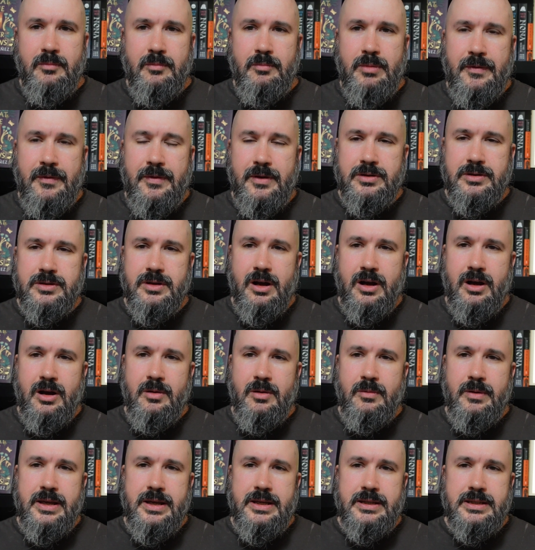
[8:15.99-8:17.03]
but there's
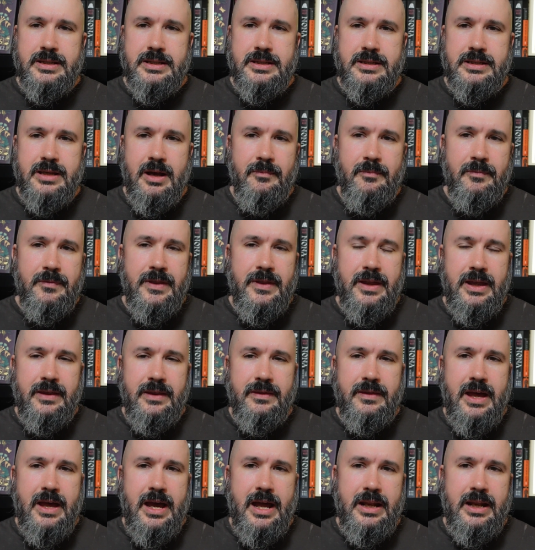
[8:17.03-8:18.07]
always
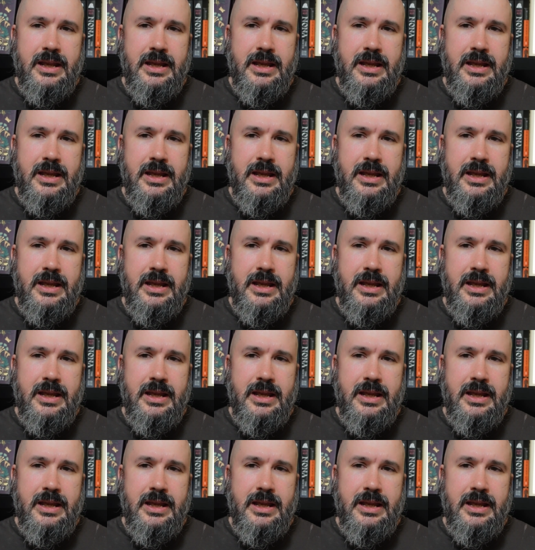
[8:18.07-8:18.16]
something that